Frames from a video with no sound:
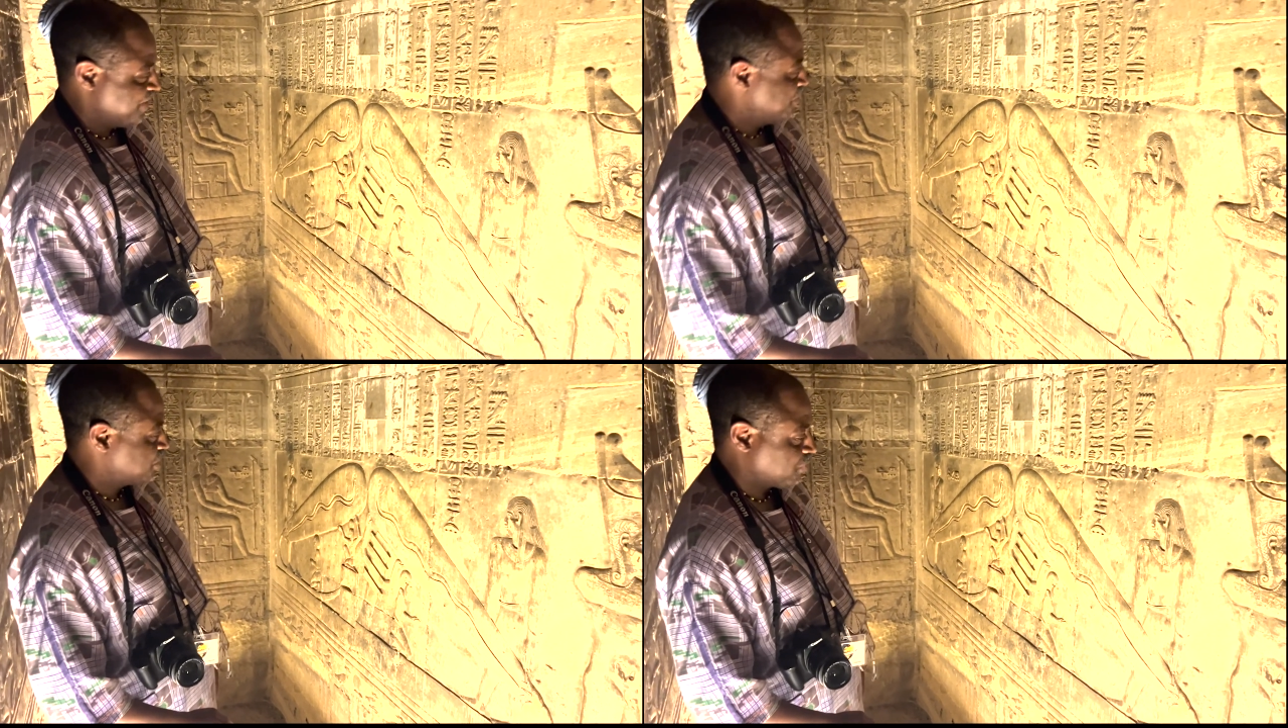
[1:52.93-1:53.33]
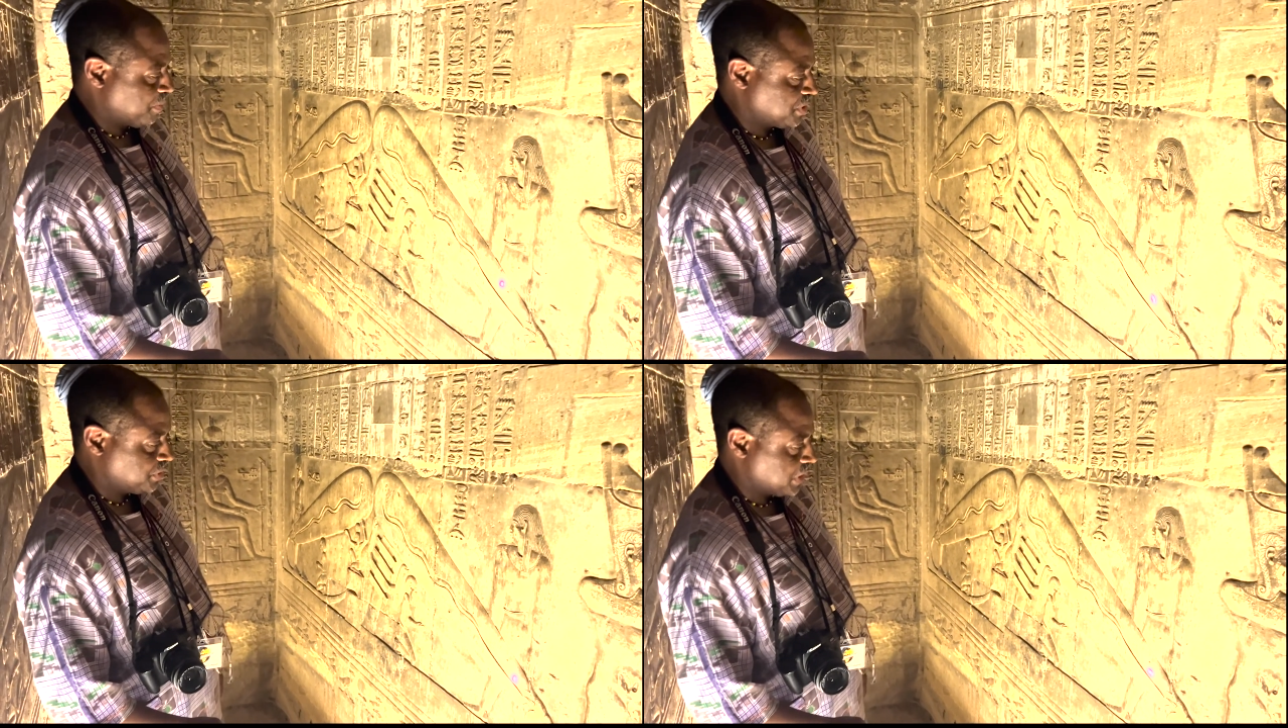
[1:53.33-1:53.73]

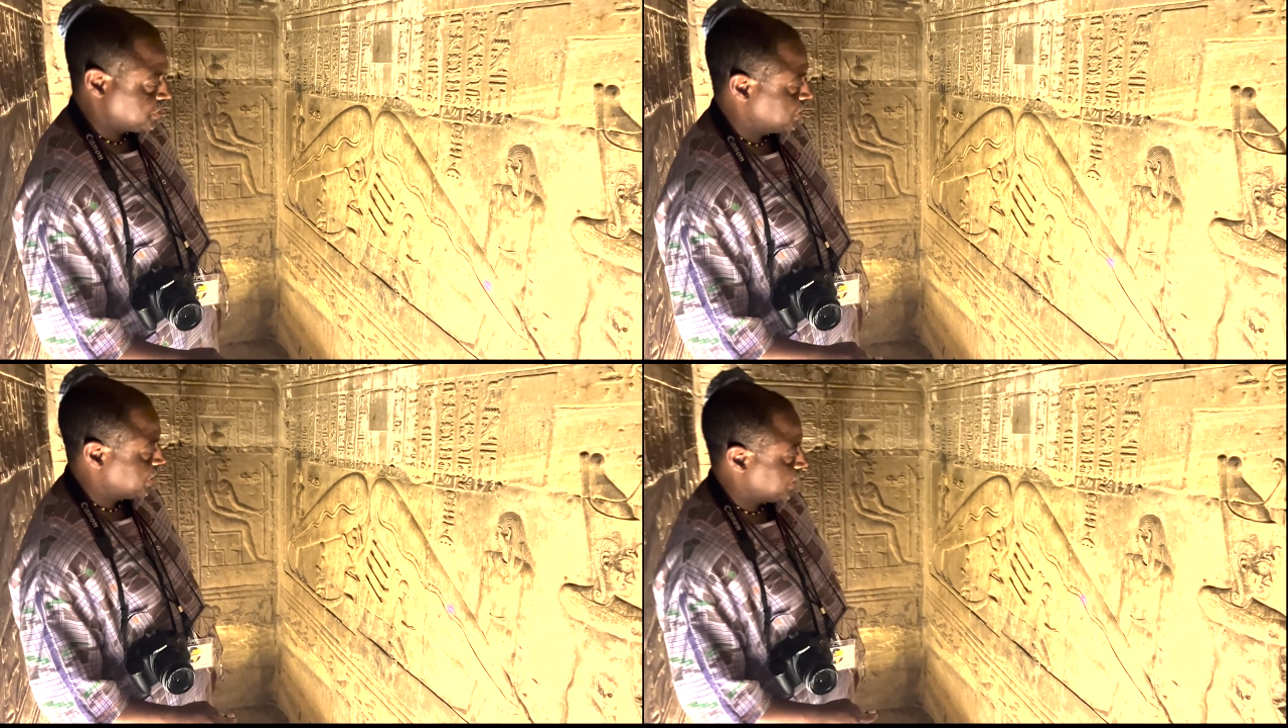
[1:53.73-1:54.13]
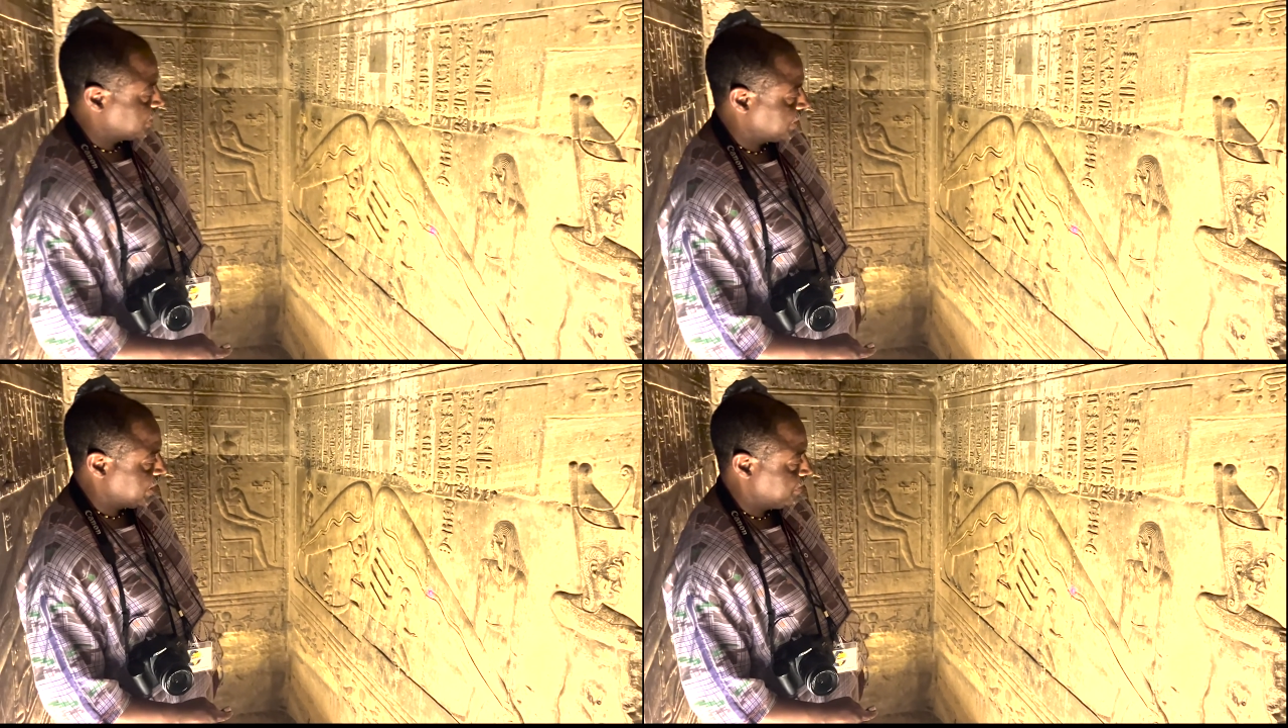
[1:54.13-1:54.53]
Misrepresentation. Then they
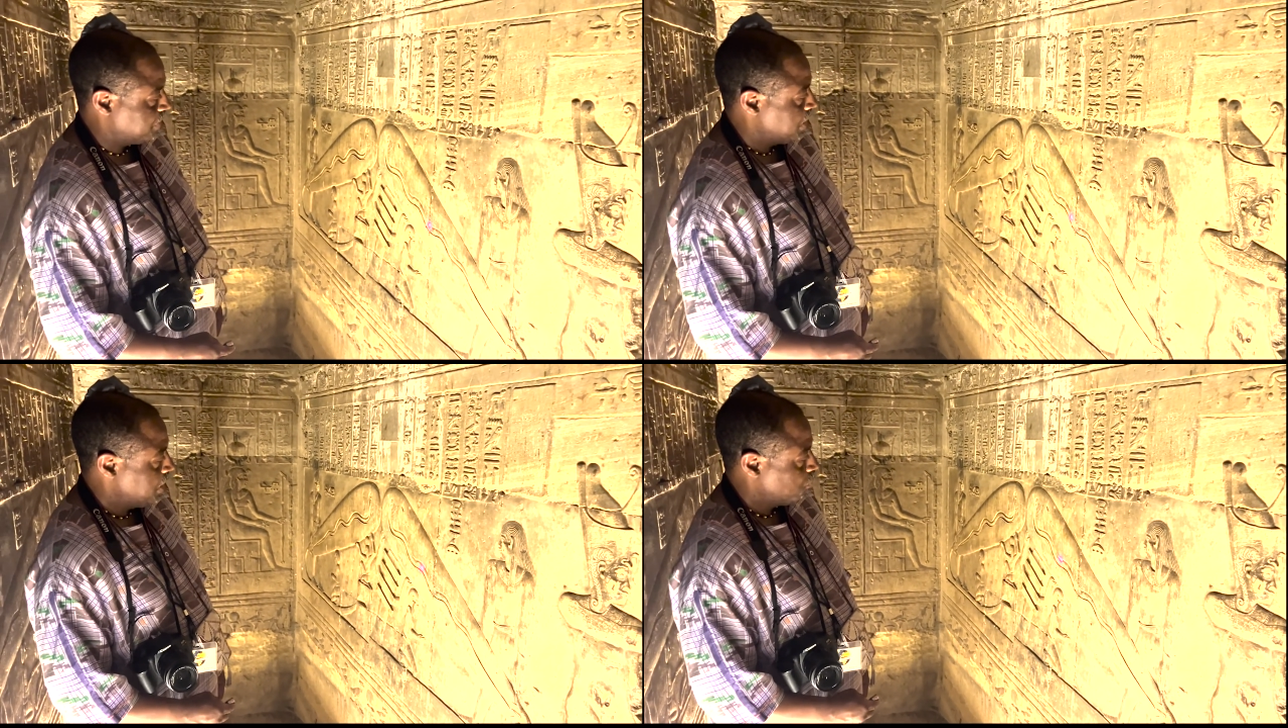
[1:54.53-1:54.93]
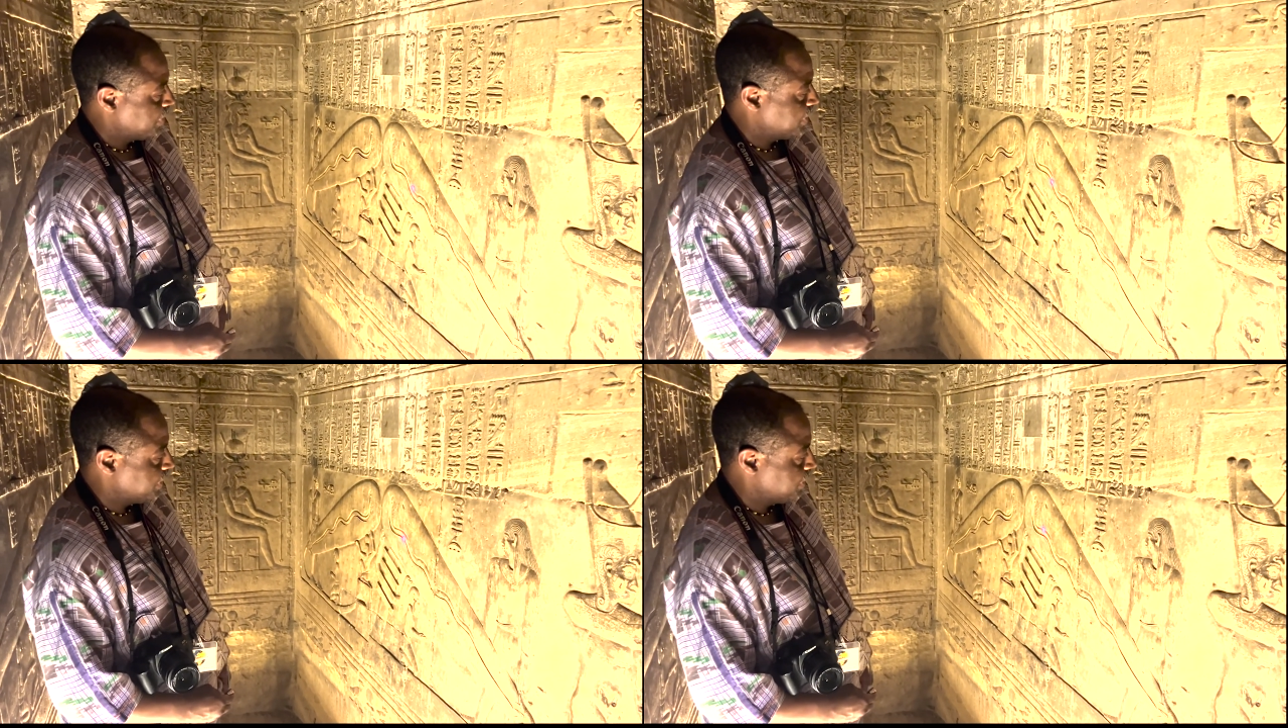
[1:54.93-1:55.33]
claim,
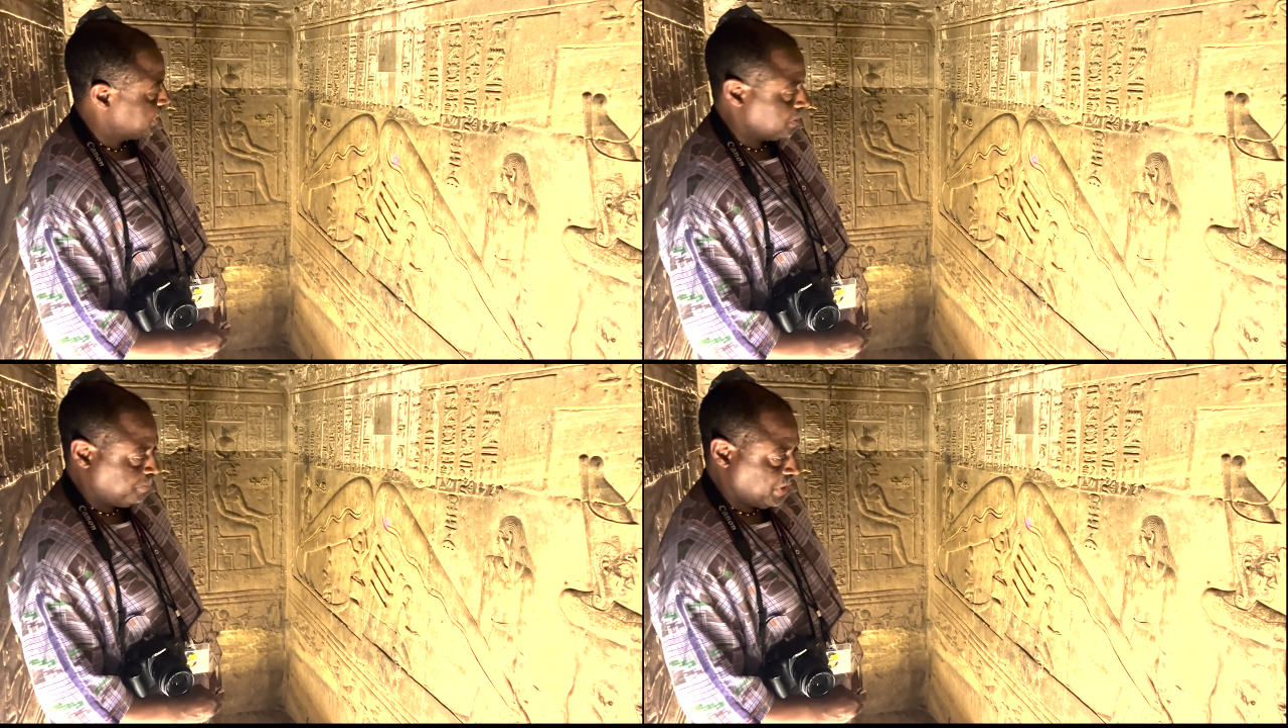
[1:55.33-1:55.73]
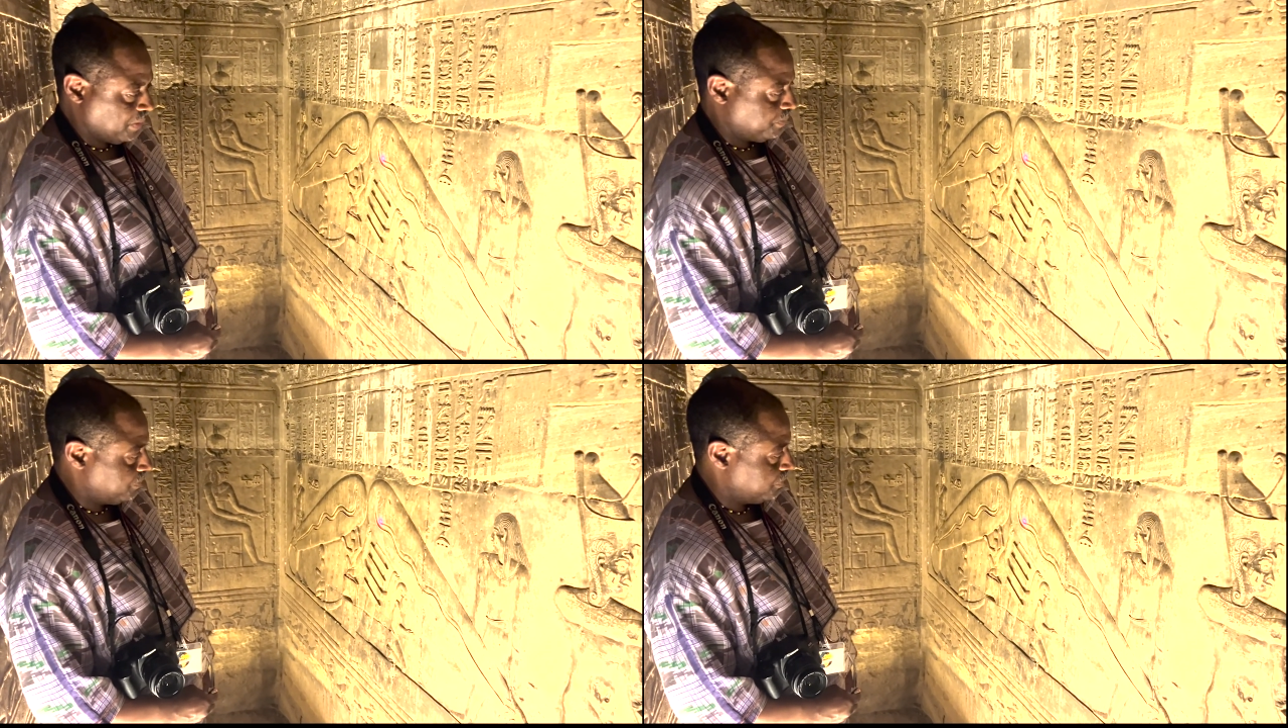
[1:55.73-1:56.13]
rather than the pep